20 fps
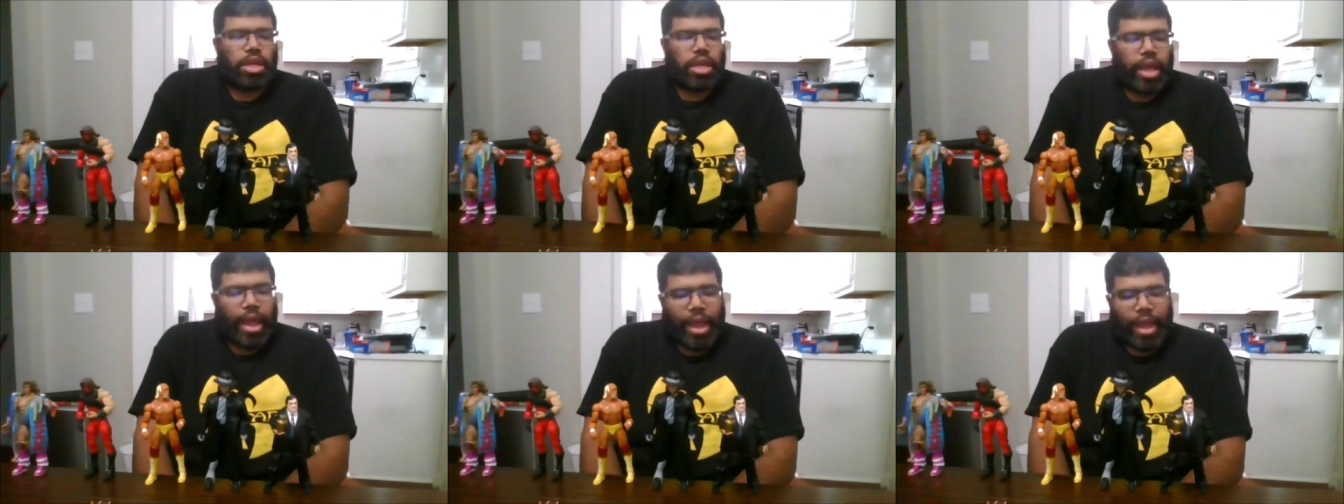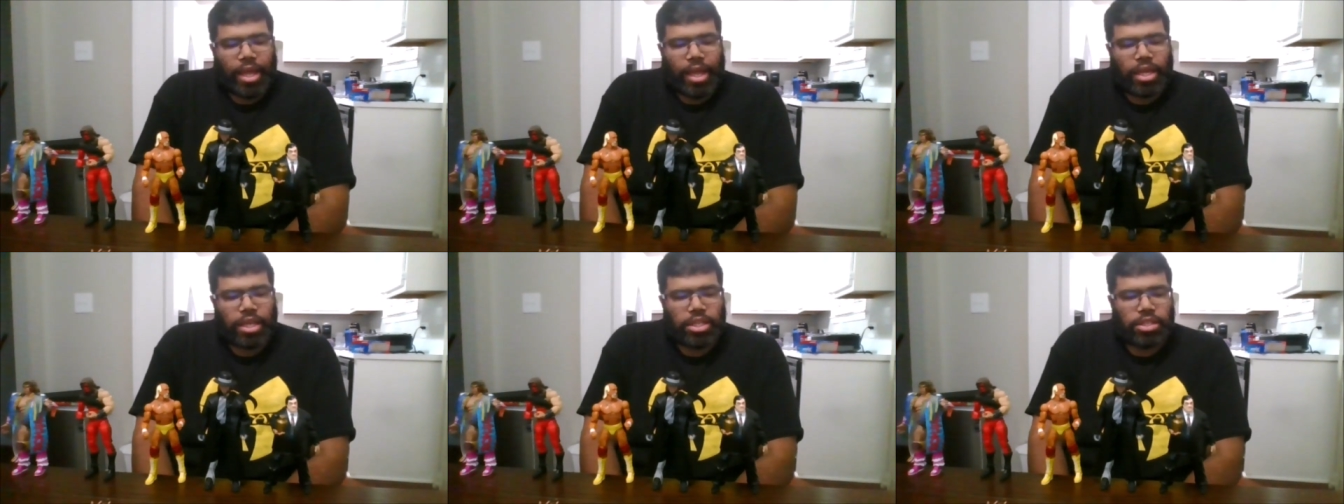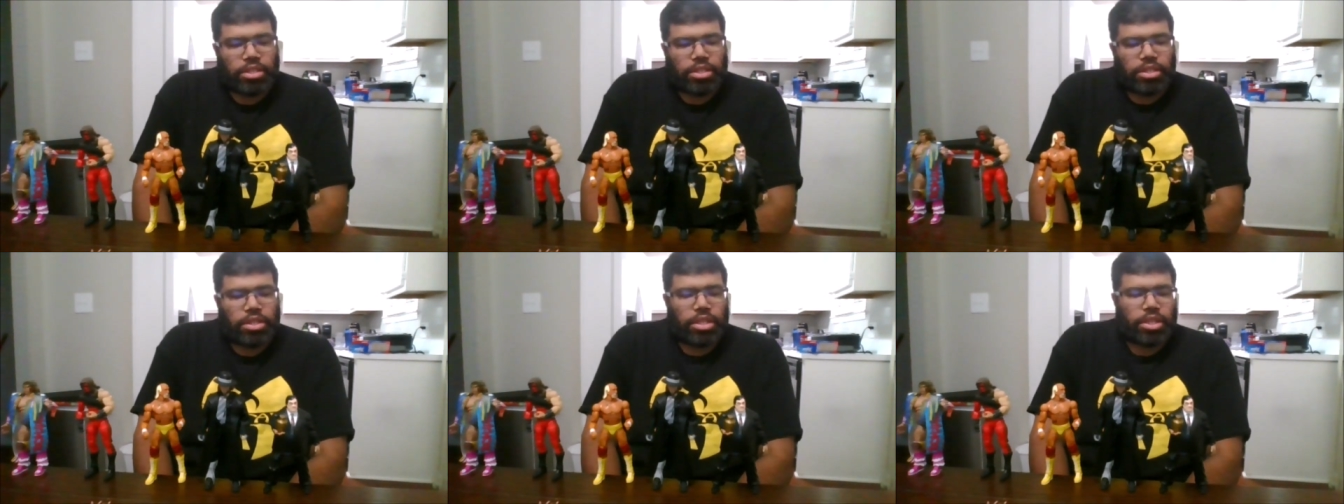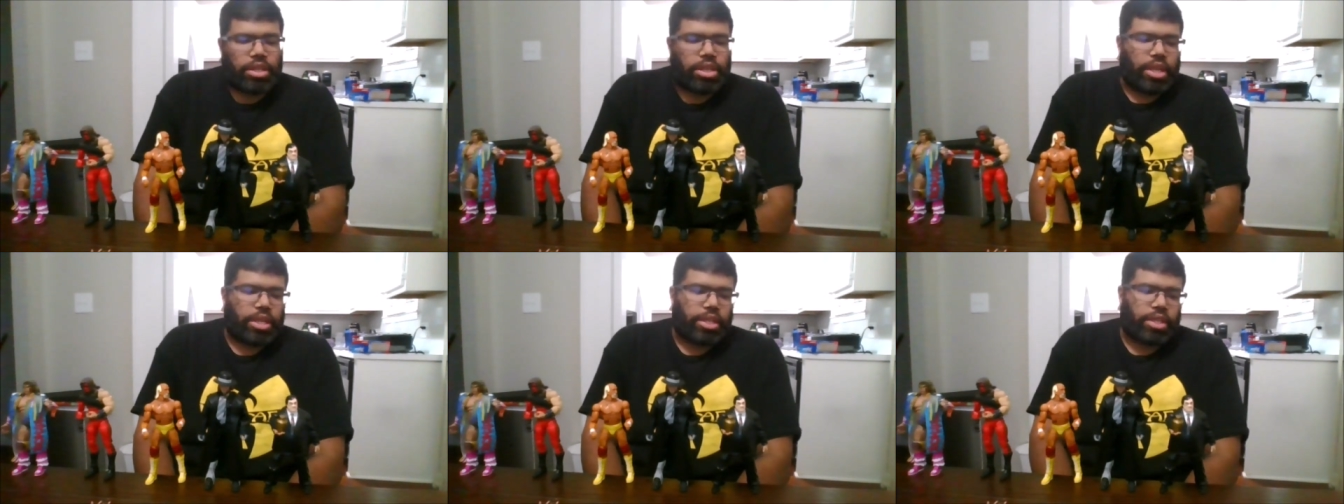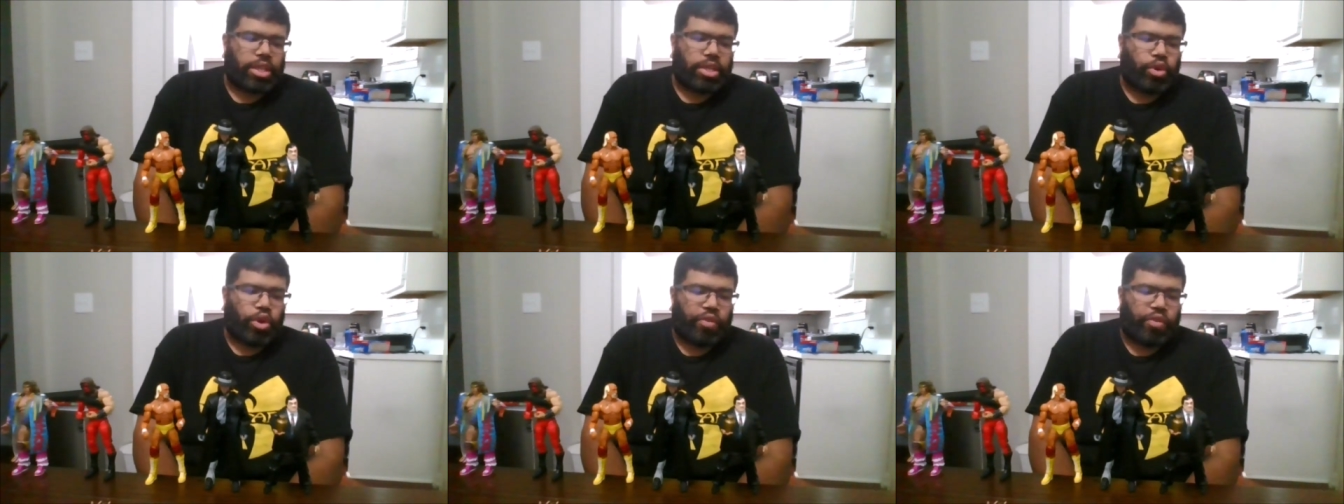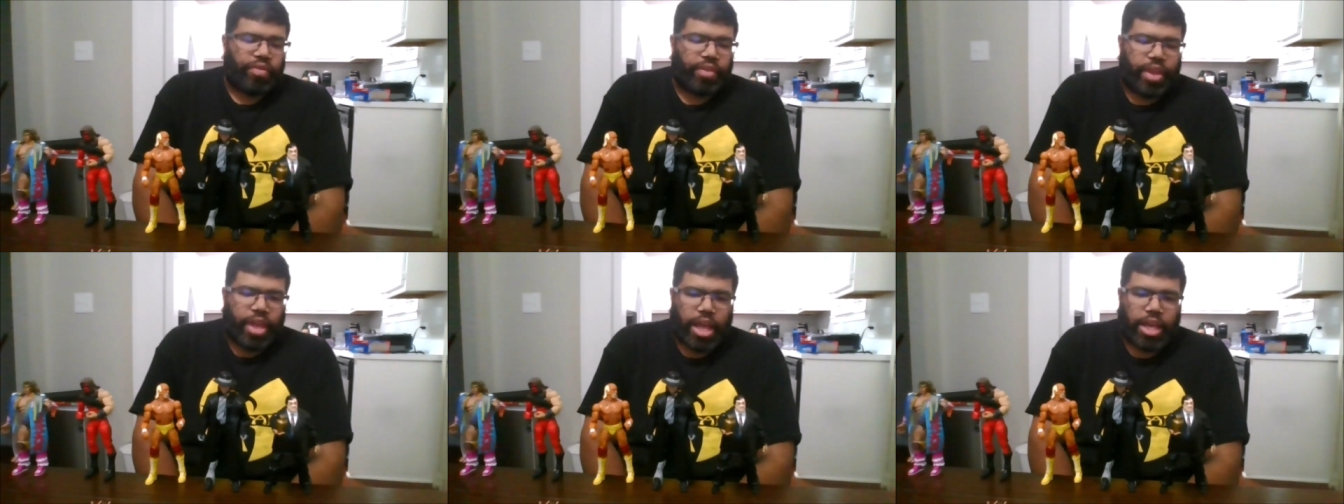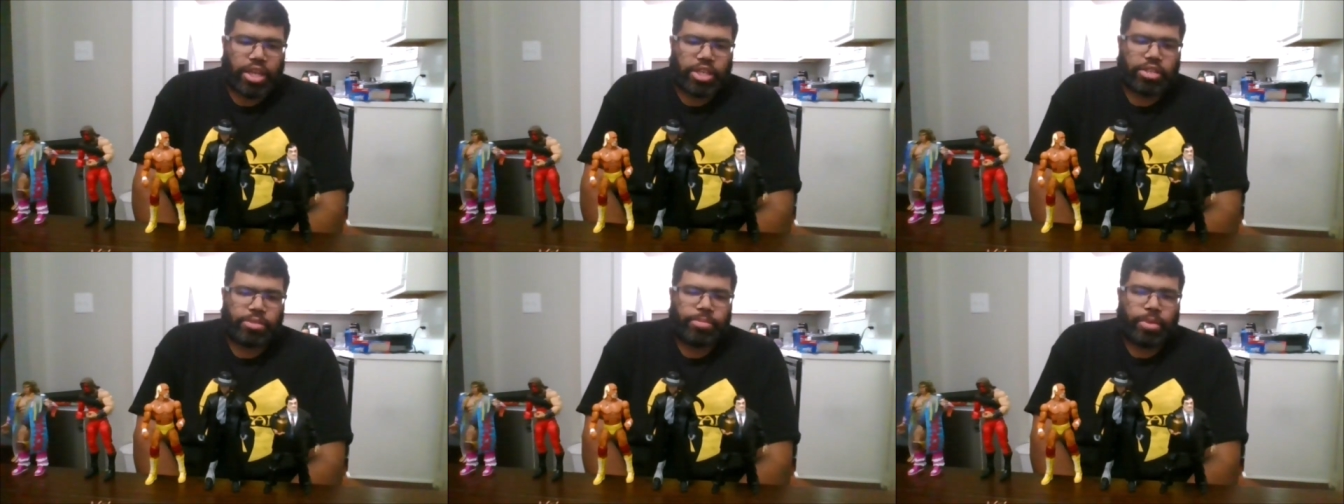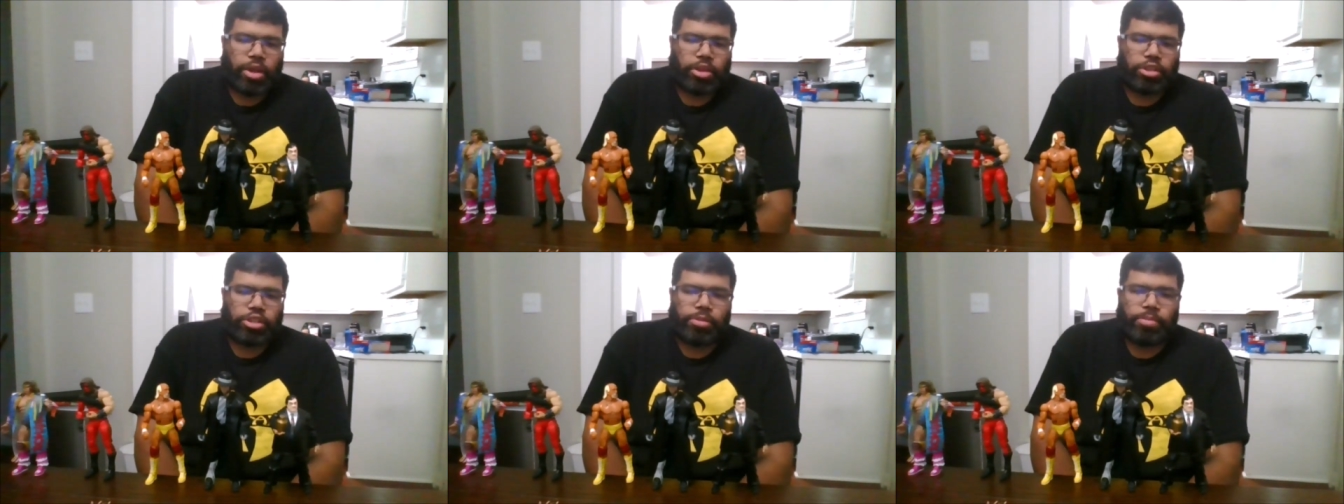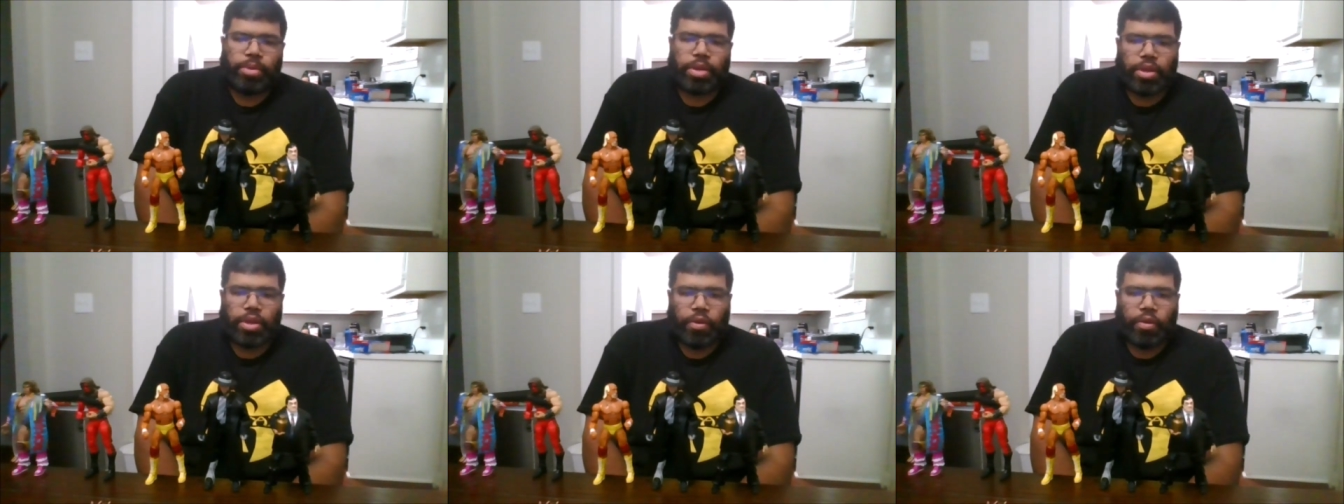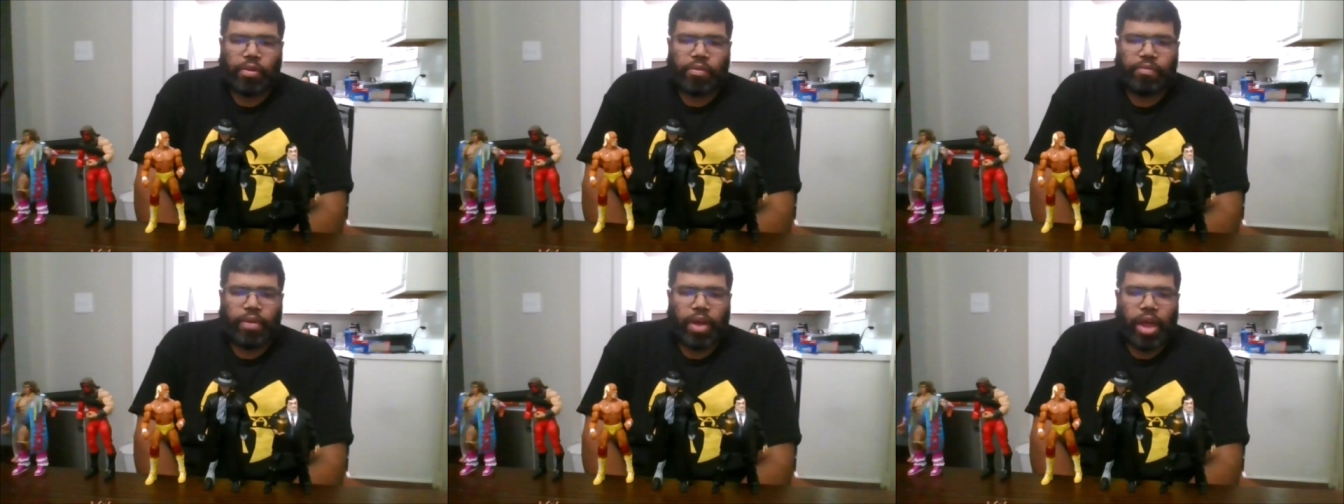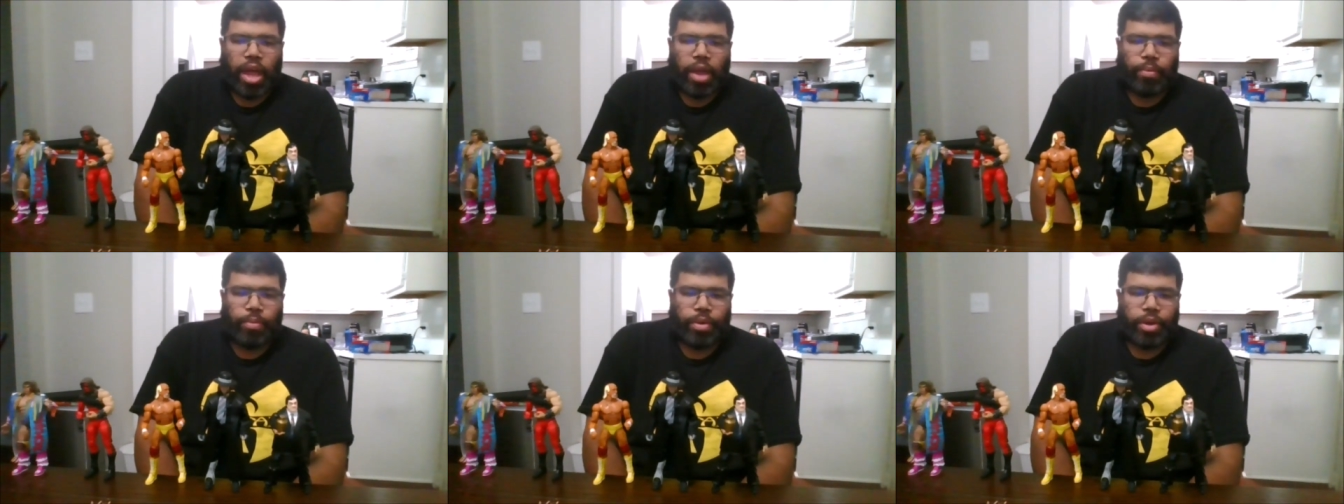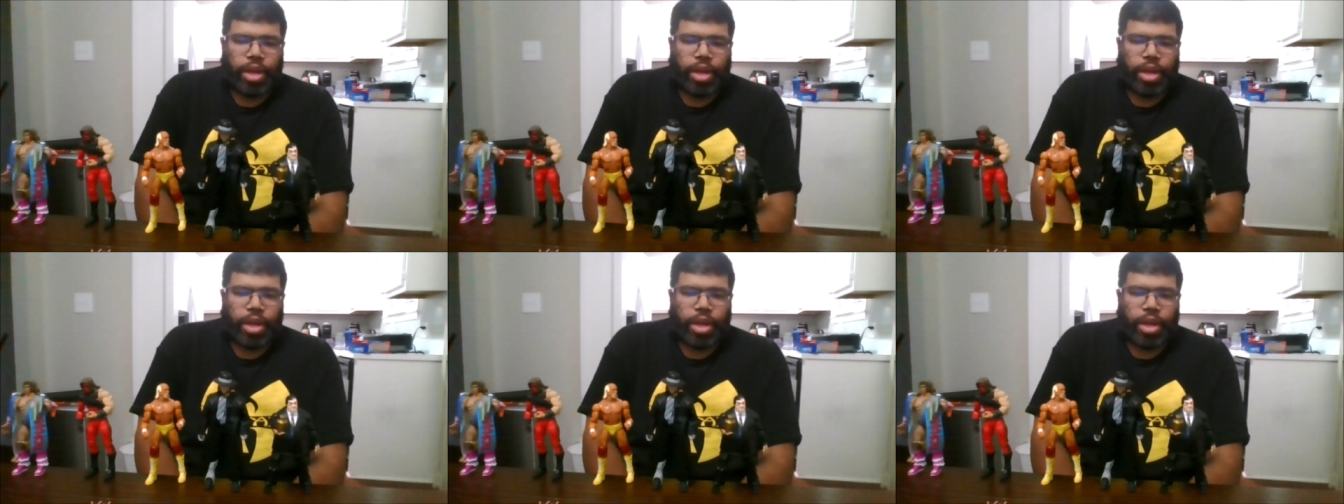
This is MKFan49 signing out.